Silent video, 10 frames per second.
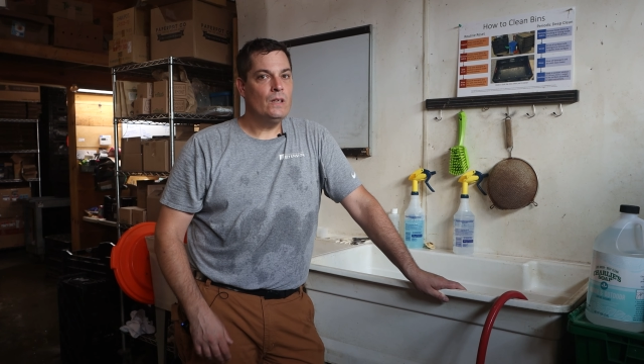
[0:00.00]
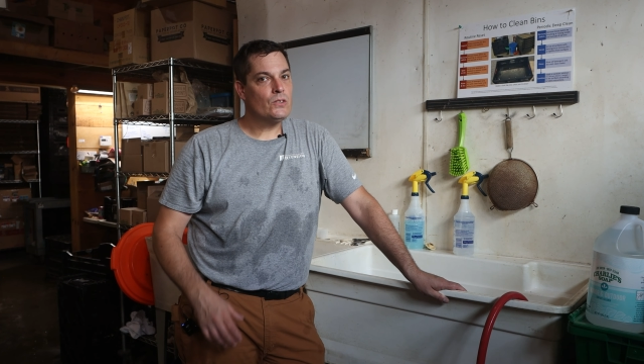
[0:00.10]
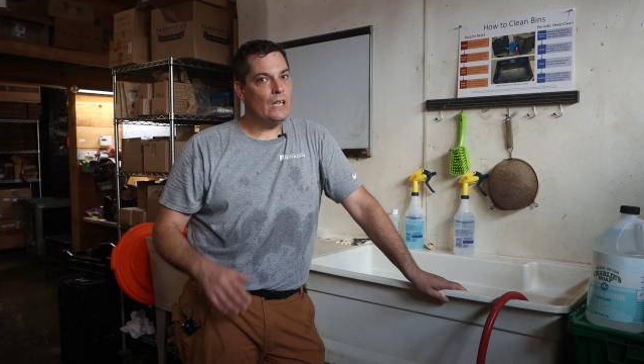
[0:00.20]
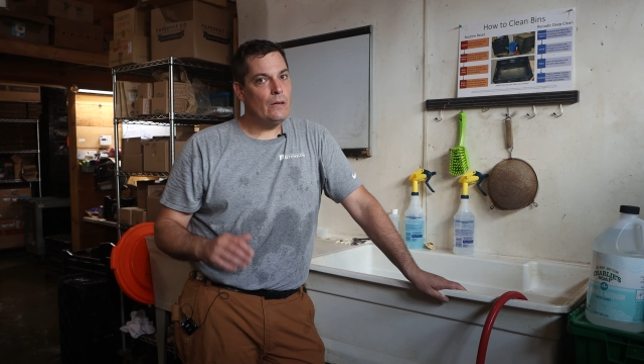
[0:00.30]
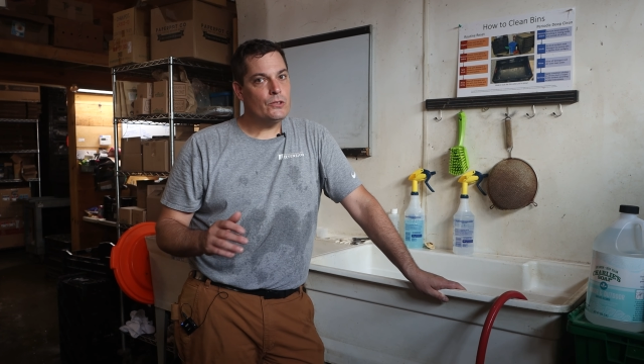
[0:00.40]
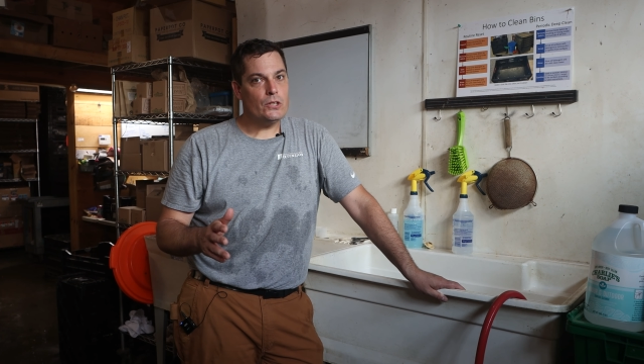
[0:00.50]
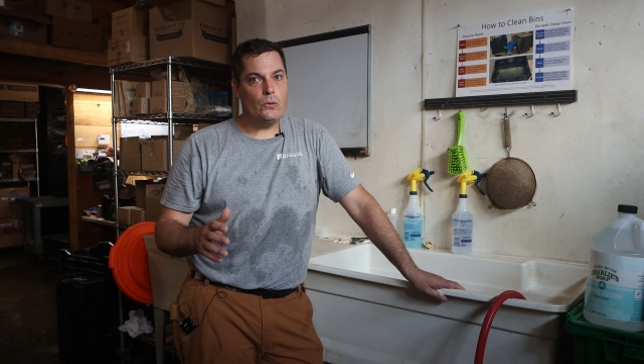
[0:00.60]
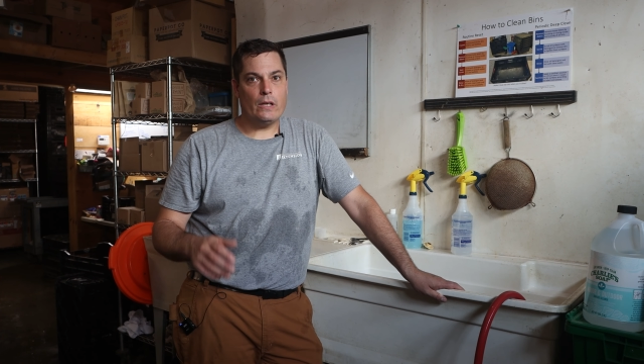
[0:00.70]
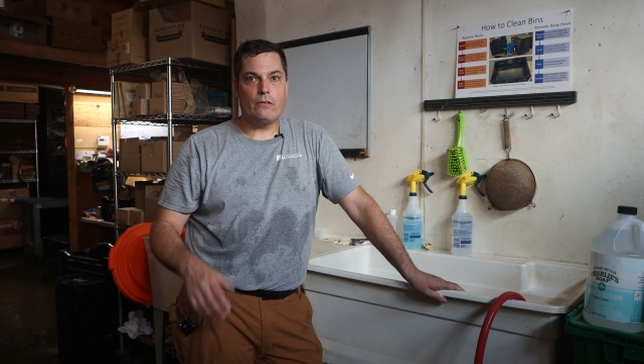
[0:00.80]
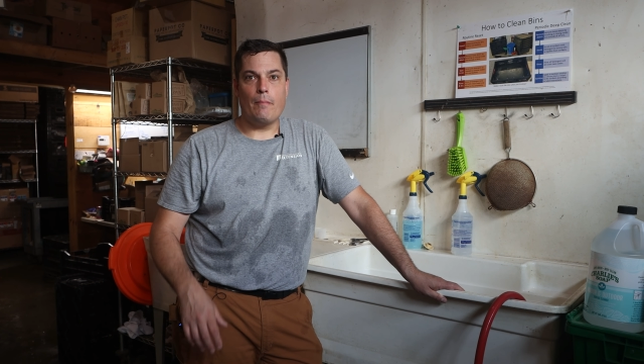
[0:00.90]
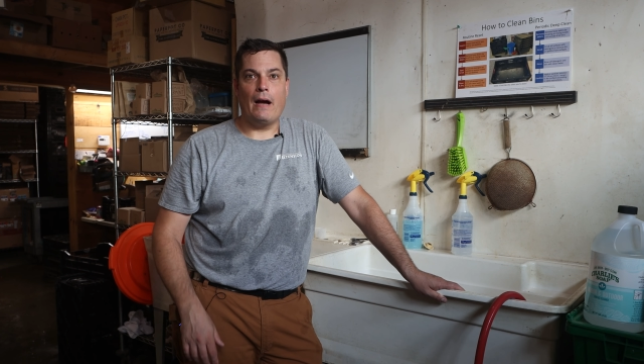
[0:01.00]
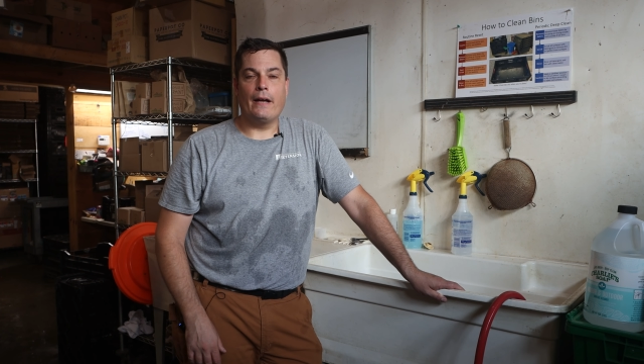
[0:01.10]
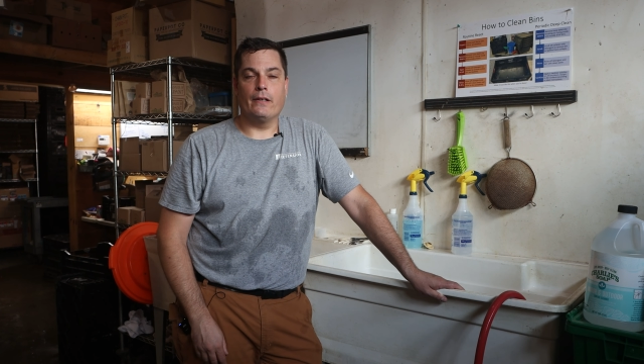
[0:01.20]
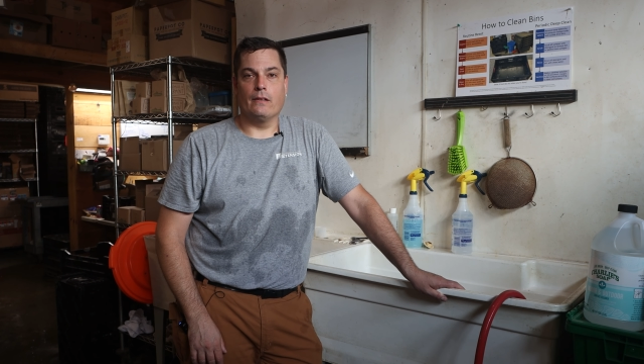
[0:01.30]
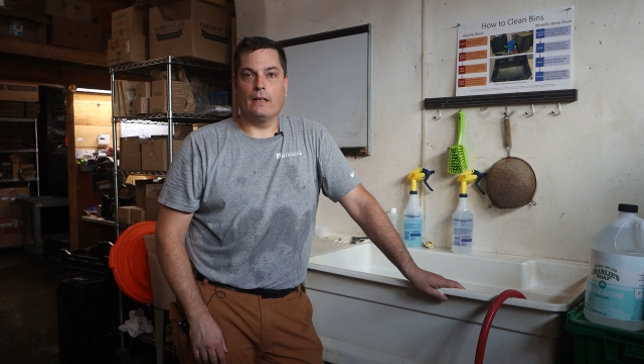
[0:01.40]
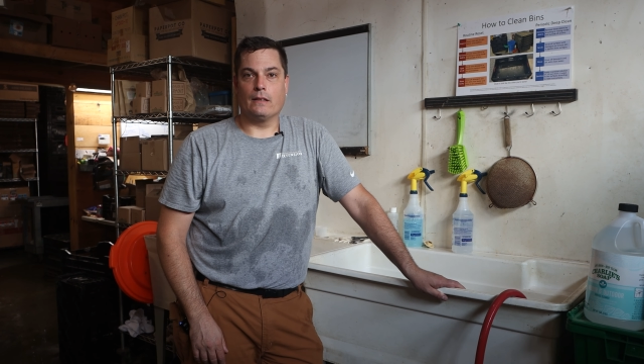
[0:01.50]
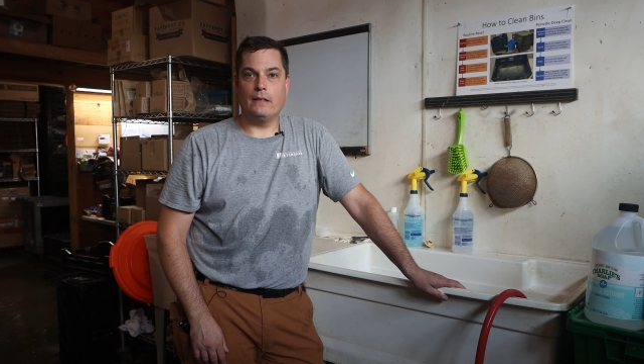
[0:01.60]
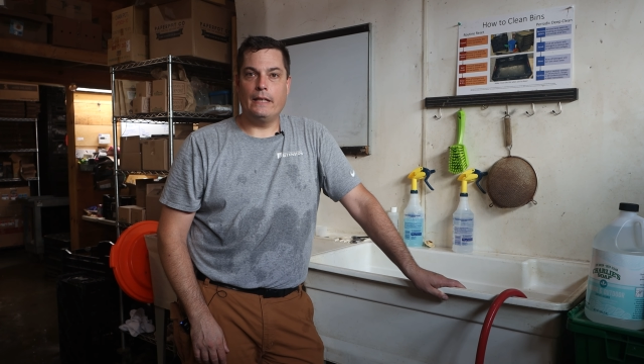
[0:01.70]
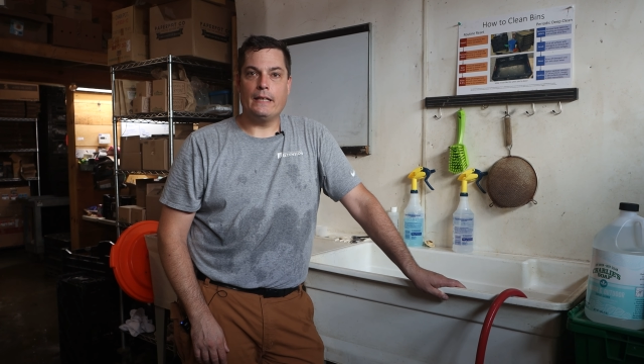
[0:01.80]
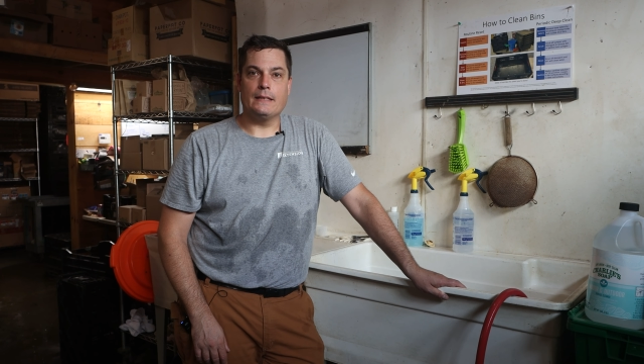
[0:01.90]
So that was a quick reminder on
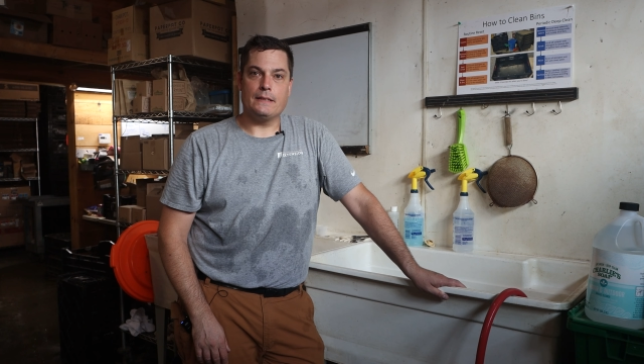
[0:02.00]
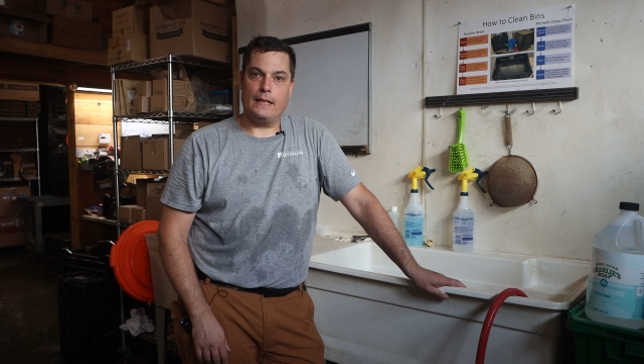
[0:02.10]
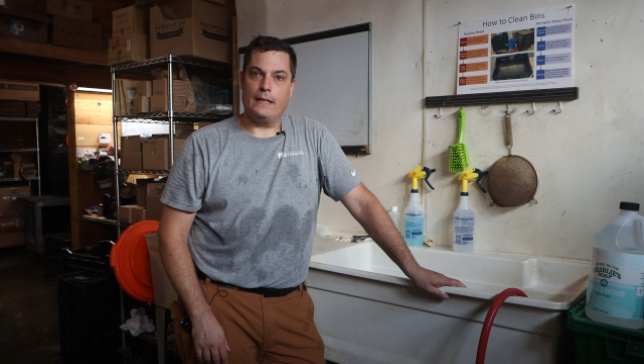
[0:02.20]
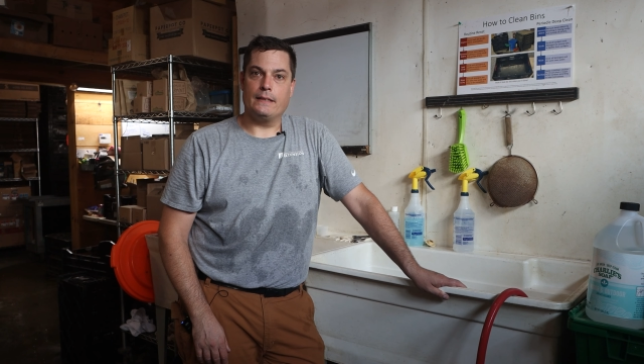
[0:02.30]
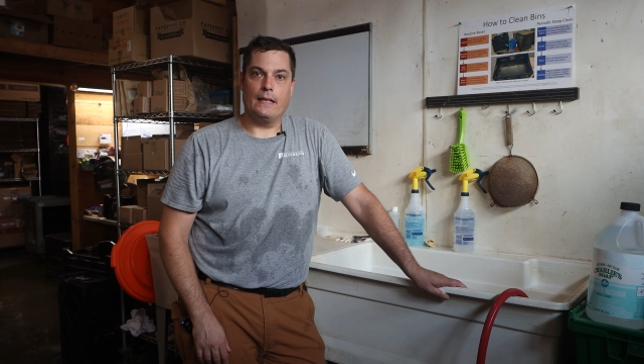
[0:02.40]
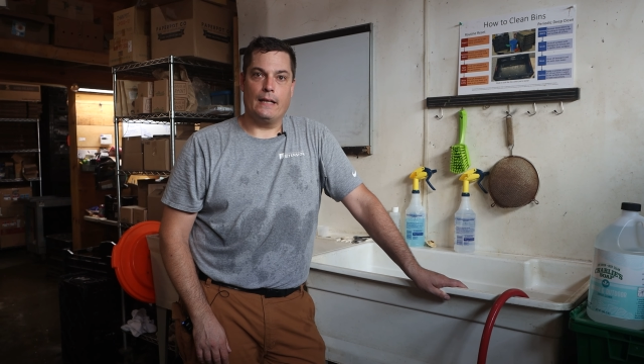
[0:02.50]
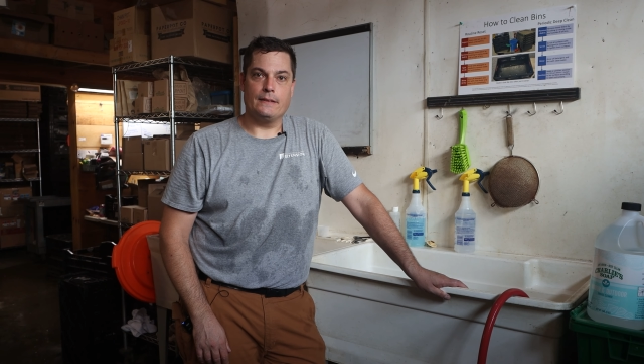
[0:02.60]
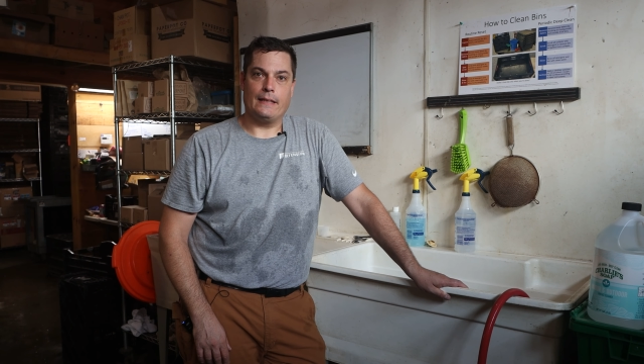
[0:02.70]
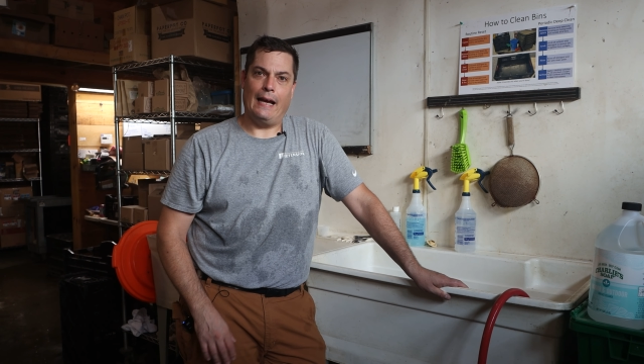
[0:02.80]
cleaning and sanitizing,